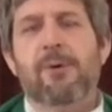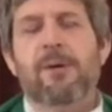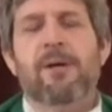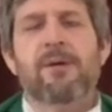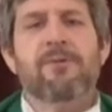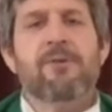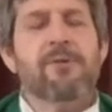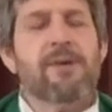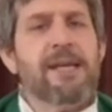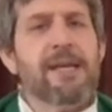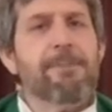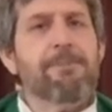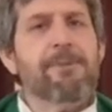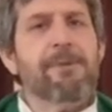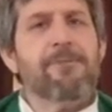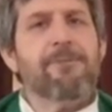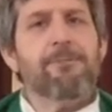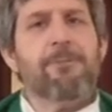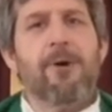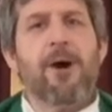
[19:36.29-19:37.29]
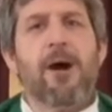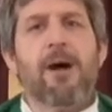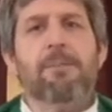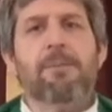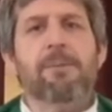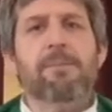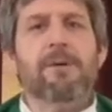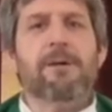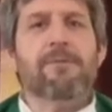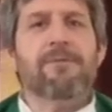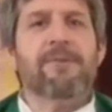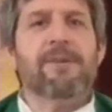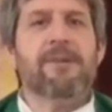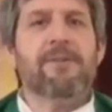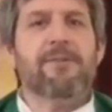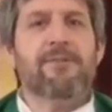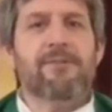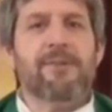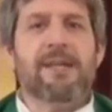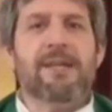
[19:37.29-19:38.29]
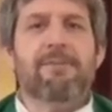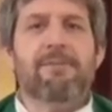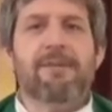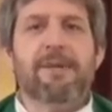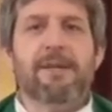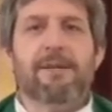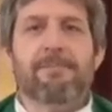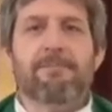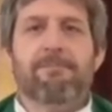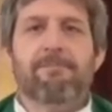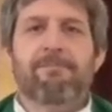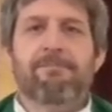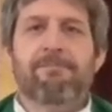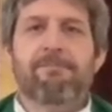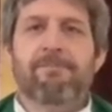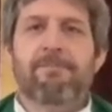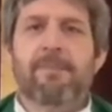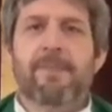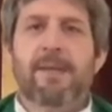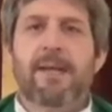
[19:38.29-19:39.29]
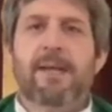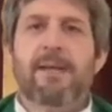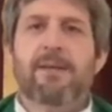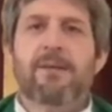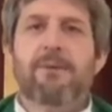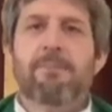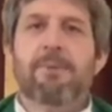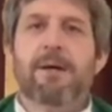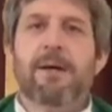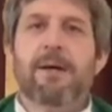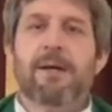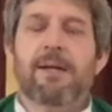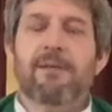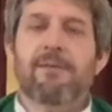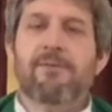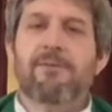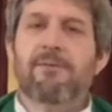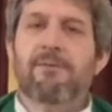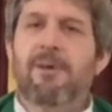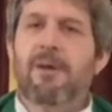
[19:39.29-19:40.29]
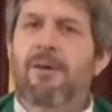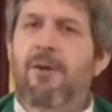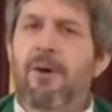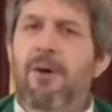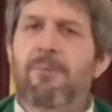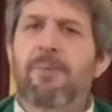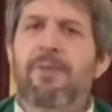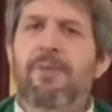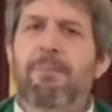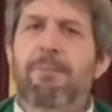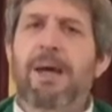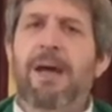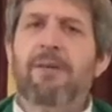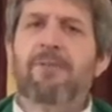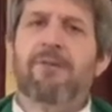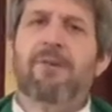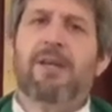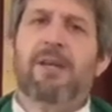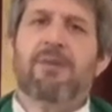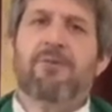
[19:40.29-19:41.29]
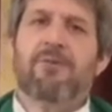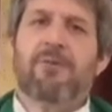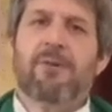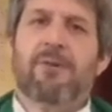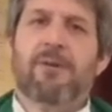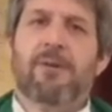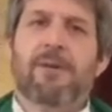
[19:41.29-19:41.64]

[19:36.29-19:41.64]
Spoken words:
So keep this problem of conceiving in your mind, along with imagination,